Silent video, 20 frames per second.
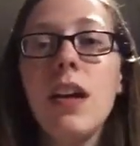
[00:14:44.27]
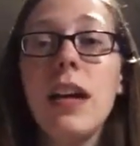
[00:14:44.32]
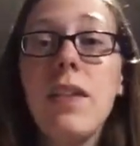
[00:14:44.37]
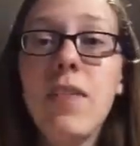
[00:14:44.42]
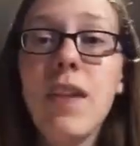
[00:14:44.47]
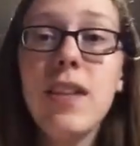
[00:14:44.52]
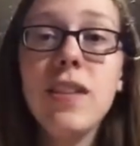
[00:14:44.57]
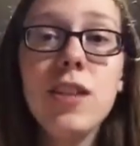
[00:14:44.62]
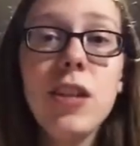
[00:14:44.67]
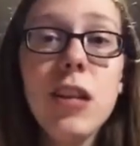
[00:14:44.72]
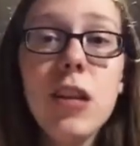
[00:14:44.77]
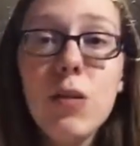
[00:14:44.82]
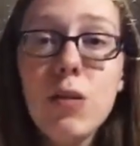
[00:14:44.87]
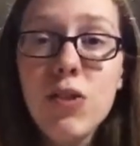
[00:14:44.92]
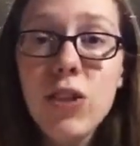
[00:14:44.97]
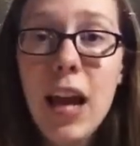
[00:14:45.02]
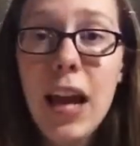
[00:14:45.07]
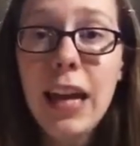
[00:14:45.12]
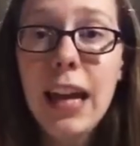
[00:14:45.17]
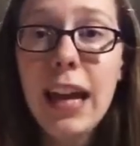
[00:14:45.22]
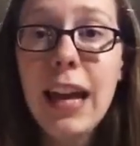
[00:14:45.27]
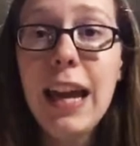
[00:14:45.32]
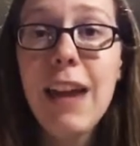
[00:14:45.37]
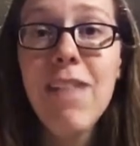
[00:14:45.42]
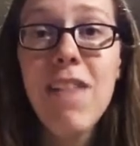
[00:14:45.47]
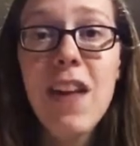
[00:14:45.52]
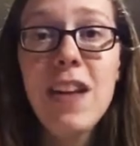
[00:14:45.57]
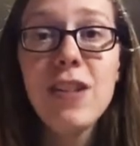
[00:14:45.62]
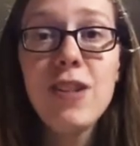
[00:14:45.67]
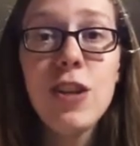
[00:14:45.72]
if they see you shaking,
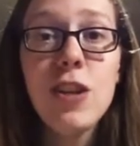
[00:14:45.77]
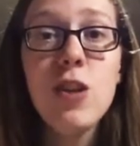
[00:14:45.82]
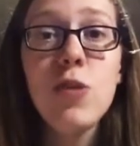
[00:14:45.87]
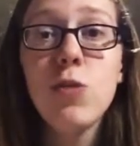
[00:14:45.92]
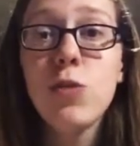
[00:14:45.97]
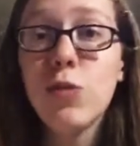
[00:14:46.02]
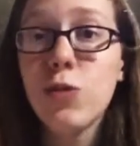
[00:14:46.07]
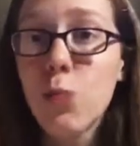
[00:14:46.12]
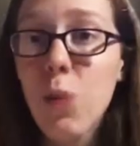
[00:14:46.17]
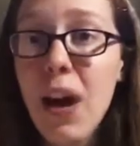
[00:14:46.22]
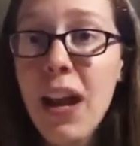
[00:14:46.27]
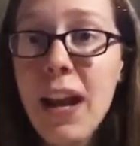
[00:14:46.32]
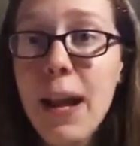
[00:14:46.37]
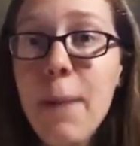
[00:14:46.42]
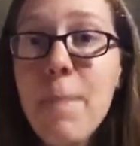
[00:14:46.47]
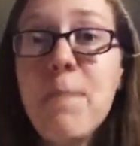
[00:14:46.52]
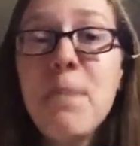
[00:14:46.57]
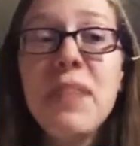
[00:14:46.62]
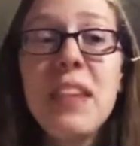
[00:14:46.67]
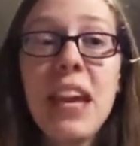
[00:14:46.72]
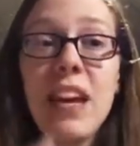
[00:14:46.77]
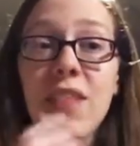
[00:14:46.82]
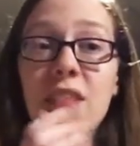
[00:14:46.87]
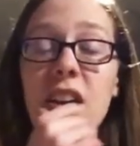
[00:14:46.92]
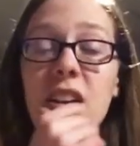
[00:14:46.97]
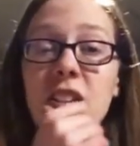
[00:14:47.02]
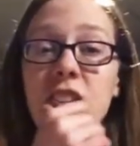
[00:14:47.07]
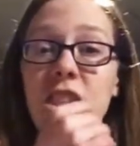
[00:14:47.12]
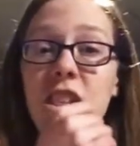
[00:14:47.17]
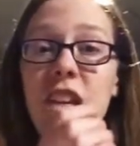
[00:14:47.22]
if they see you sweating, if
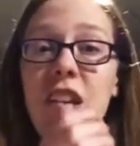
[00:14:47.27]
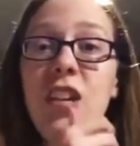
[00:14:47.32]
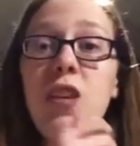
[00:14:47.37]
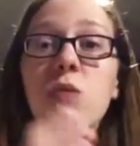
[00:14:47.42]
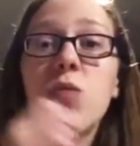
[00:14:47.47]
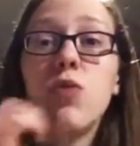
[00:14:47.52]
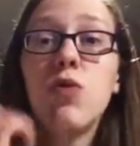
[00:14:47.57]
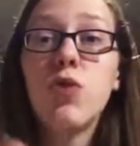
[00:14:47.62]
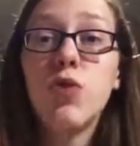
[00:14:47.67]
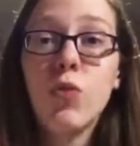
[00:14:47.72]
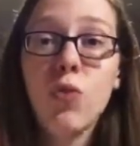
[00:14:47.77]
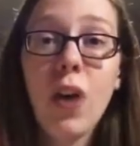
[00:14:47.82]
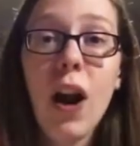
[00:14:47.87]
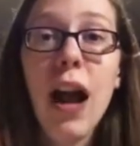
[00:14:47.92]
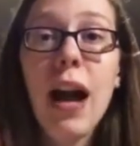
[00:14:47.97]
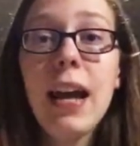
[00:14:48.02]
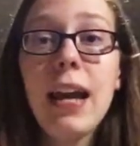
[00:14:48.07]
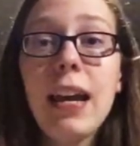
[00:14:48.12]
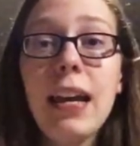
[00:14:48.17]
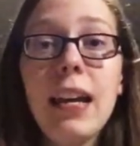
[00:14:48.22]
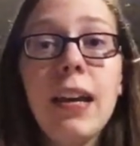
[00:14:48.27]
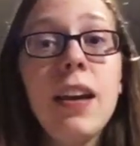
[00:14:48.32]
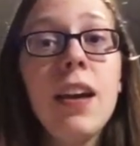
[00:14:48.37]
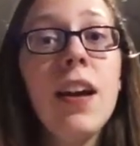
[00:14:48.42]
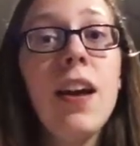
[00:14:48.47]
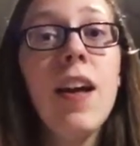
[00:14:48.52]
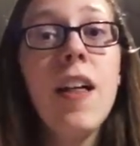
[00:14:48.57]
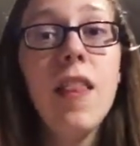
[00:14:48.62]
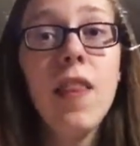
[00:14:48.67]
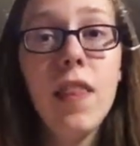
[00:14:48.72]
they see you trying,
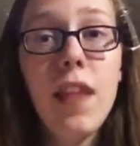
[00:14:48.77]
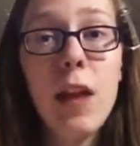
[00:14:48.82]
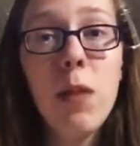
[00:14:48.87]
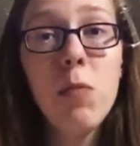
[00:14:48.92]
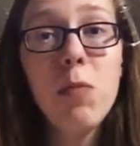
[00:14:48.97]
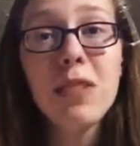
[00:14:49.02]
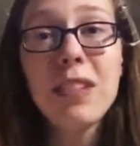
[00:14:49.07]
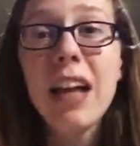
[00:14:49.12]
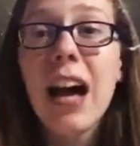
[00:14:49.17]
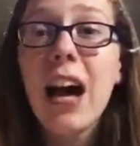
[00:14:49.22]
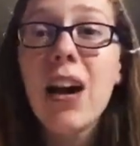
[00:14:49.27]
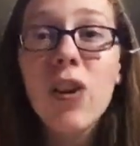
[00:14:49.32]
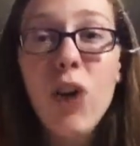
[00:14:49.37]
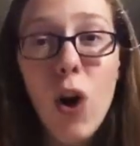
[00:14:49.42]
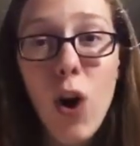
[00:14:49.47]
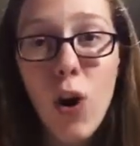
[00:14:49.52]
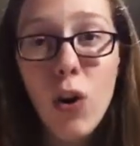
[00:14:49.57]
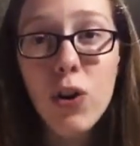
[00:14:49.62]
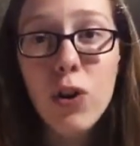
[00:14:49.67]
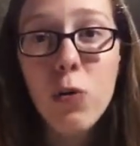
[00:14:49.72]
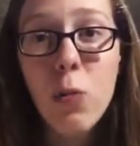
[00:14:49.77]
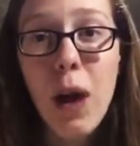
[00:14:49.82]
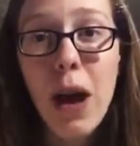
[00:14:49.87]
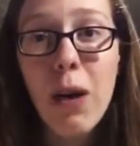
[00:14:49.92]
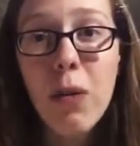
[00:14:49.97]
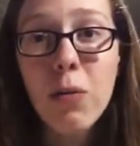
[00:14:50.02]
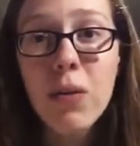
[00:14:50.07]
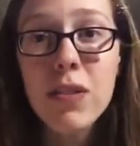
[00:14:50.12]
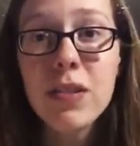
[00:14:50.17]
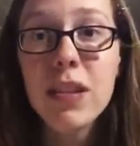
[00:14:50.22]
they will not call you
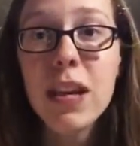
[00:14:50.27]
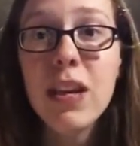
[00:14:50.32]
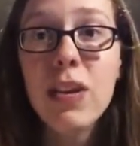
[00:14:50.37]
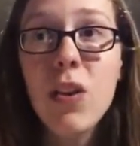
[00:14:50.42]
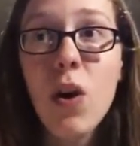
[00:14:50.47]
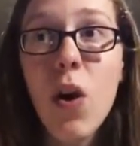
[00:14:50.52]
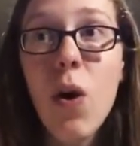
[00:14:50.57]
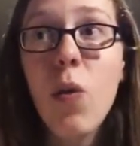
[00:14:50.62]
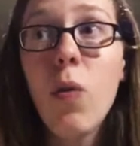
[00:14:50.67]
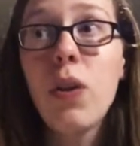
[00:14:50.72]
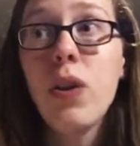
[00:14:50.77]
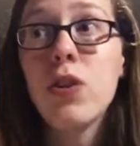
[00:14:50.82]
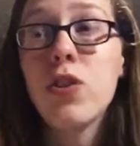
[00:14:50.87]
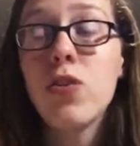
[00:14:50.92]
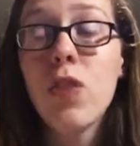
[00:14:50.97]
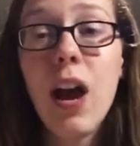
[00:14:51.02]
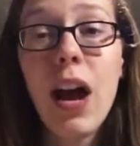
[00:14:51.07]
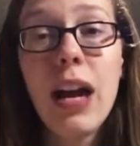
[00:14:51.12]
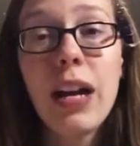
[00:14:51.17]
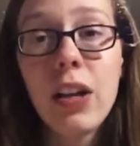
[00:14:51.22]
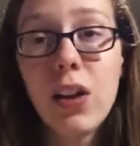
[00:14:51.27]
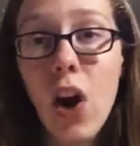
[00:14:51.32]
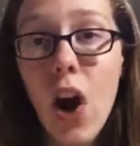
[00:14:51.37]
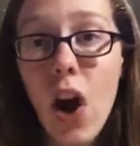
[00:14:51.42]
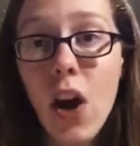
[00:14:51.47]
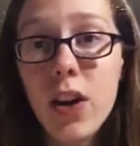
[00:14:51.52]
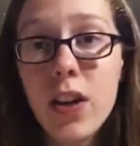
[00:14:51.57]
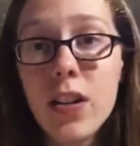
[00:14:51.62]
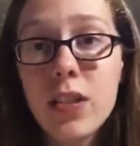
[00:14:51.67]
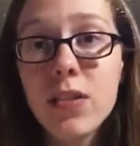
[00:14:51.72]
out because they know that you're trying your
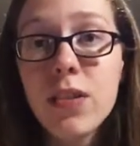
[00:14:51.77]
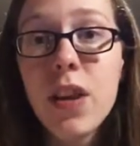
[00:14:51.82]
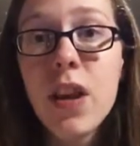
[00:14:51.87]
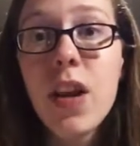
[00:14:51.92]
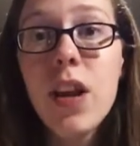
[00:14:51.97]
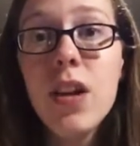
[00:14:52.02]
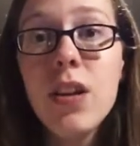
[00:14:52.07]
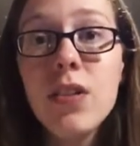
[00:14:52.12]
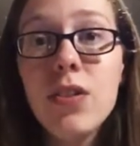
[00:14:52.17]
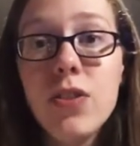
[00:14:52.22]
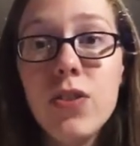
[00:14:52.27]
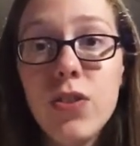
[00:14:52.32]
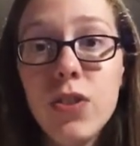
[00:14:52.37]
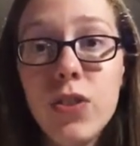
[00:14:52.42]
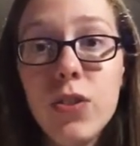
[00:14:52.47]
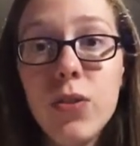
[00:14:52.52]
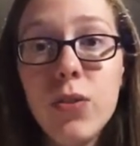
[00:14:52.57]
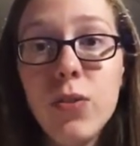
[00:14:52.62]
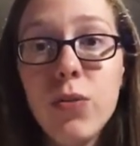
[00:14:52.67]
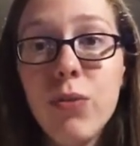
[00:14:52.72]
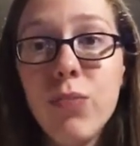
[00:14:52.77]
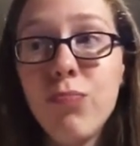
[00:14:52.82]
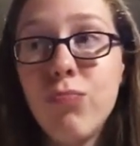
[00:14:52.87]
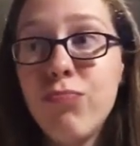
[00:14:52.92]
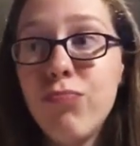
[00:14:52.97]
hardest to